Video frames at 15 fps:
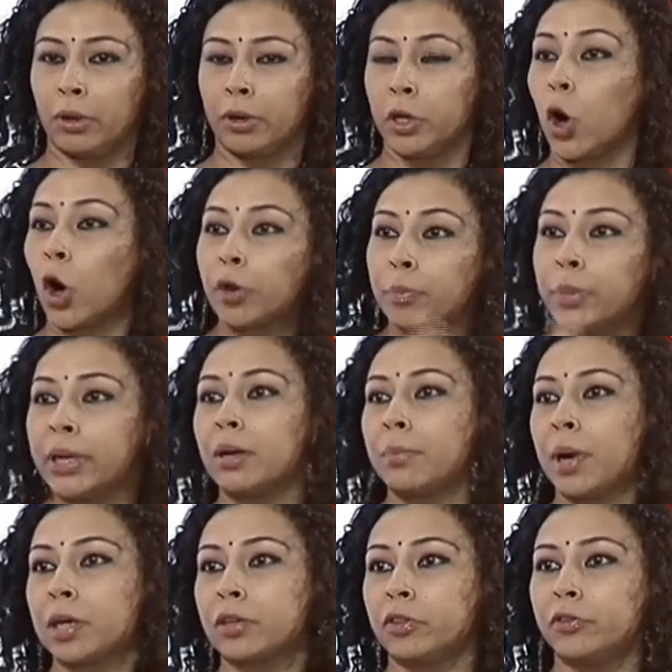not being a
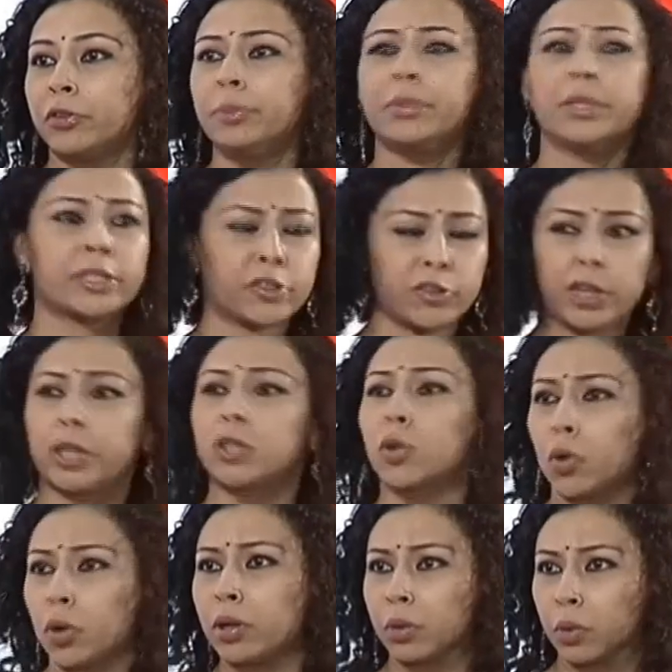part of the film industry at
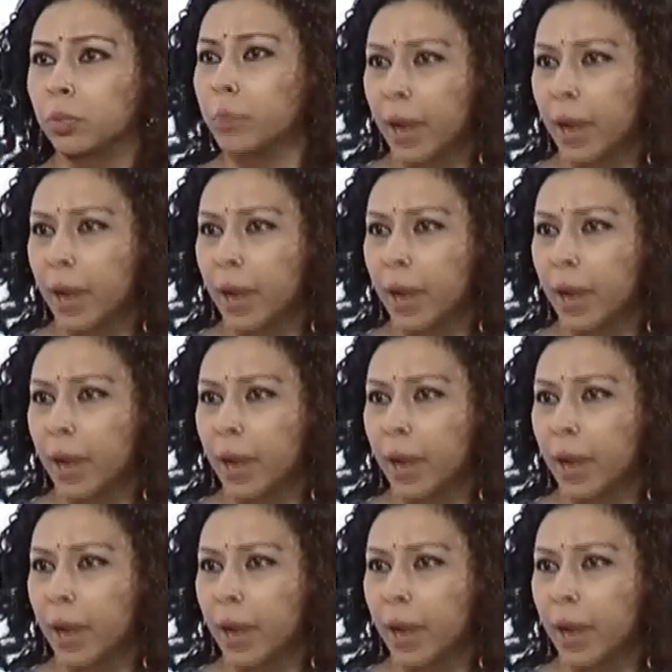all?